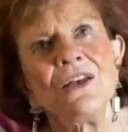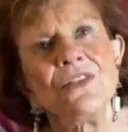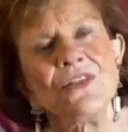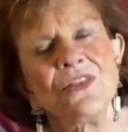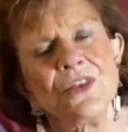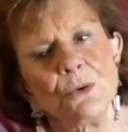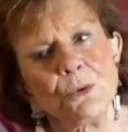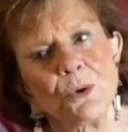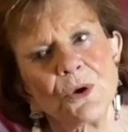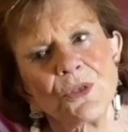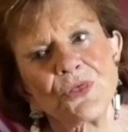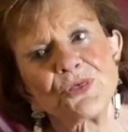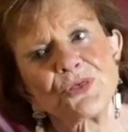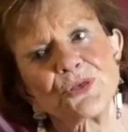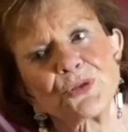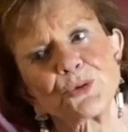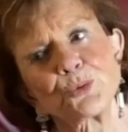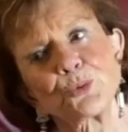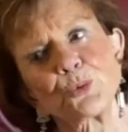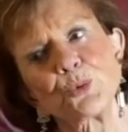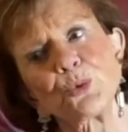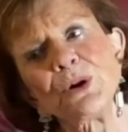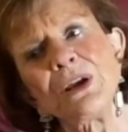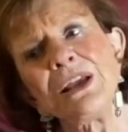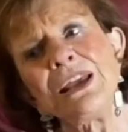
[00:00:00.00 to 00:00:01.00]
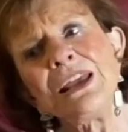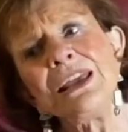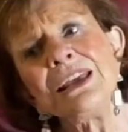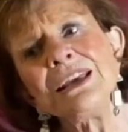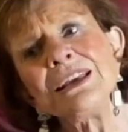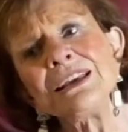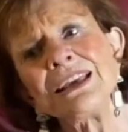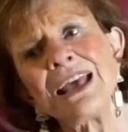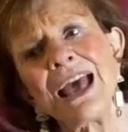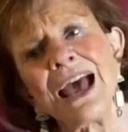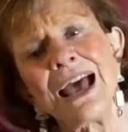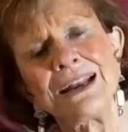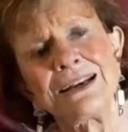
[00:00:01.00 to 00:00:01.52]
There were three
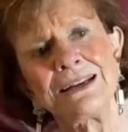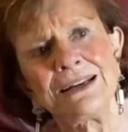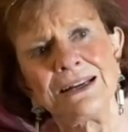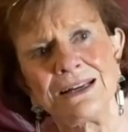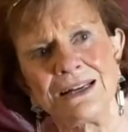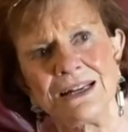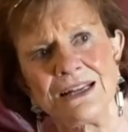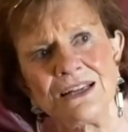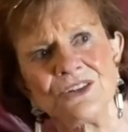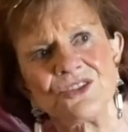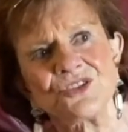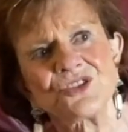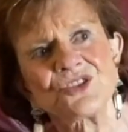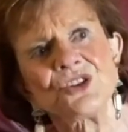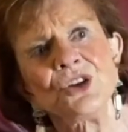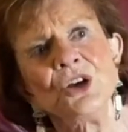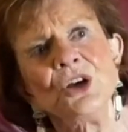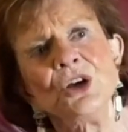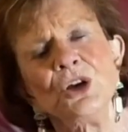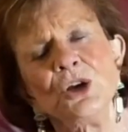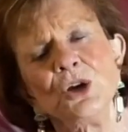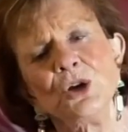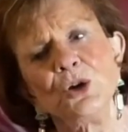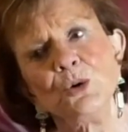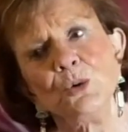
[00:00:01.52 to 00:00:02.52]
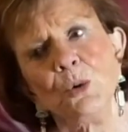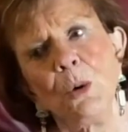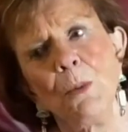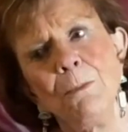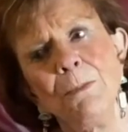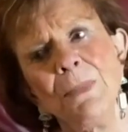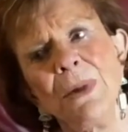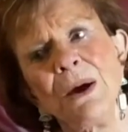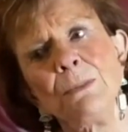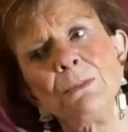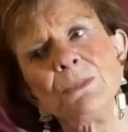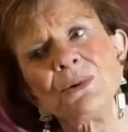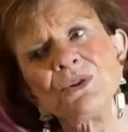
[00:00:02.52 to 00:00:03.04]
candidates who were
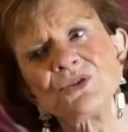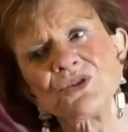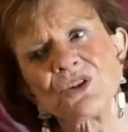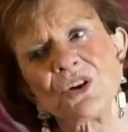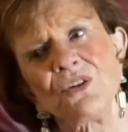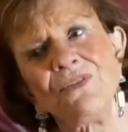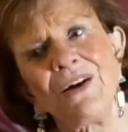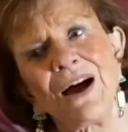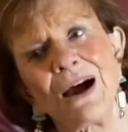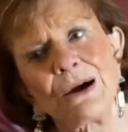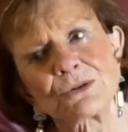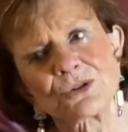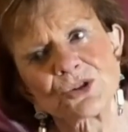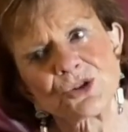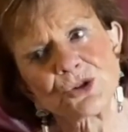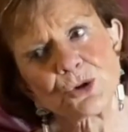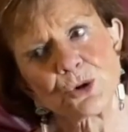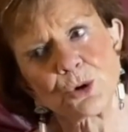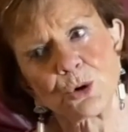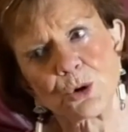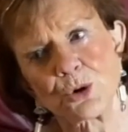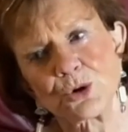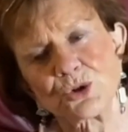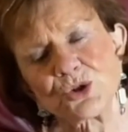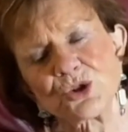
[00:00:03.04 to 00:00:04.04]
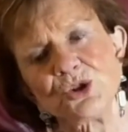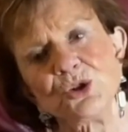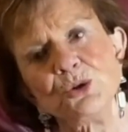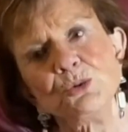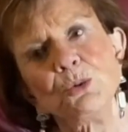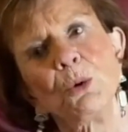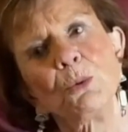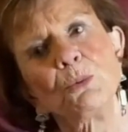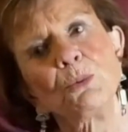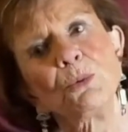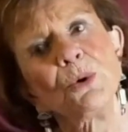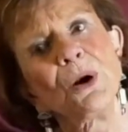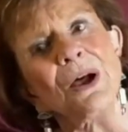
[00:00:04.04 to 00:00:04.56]
members of our church who
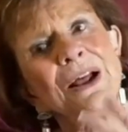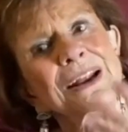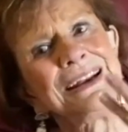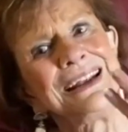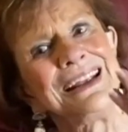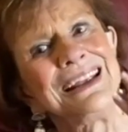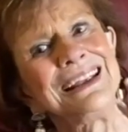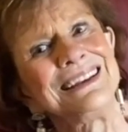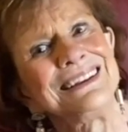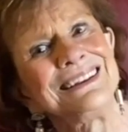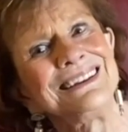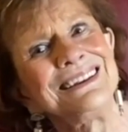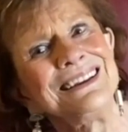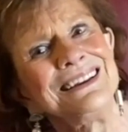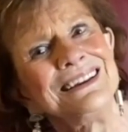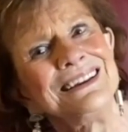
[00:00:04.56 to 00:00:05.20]
were running